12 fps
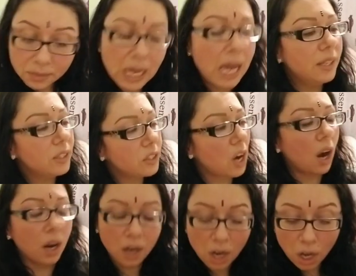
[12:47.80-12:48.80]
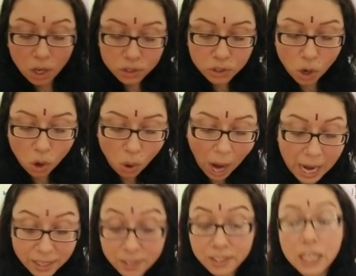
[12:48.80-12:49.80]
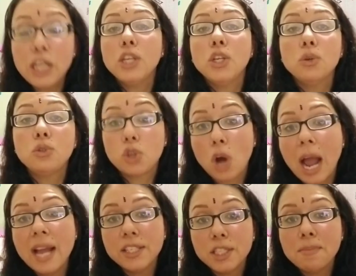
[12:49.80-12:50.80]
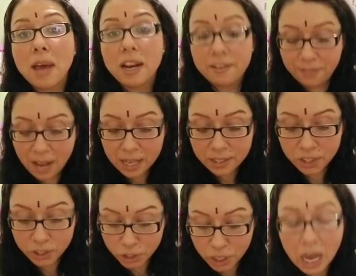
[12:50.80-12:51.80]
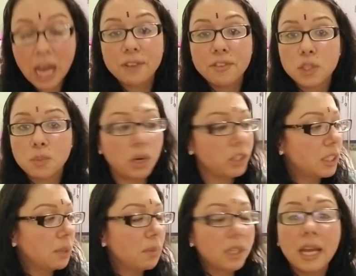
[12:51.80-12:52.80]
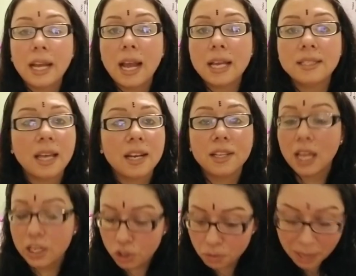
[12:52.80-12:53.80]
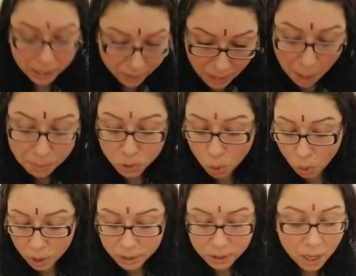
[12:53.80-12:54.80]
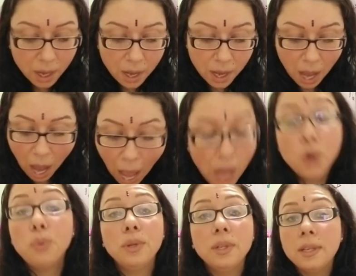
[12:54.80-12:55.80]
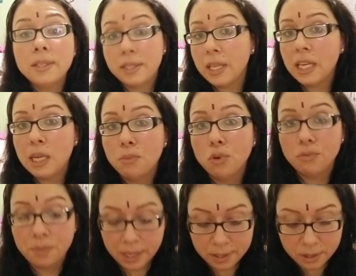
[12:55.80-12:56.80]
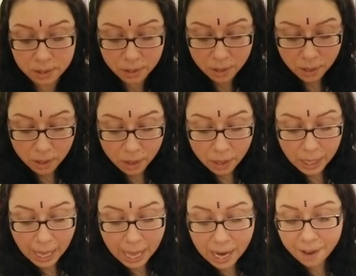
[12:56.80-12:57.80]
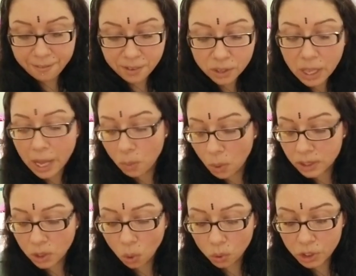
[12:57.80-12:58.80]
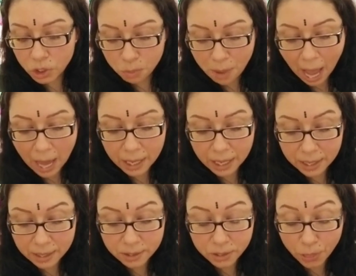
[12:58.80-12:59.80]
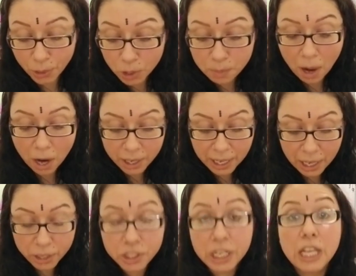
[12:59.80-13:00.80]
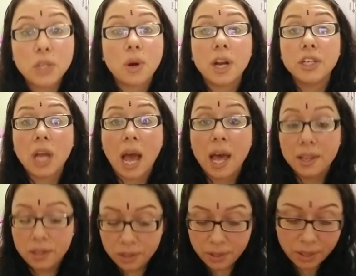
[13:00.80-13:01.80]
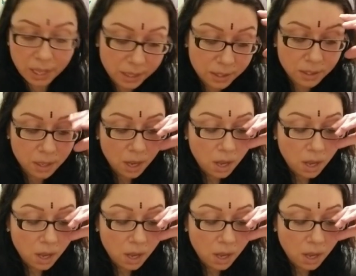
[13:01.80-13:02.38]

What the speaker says: and the Star. So I see you trying to manifest the shit out of this person. But like I said, unless you make steps towards, I don't really see any movement. And I feel like what's holding you back is third party energy, either on this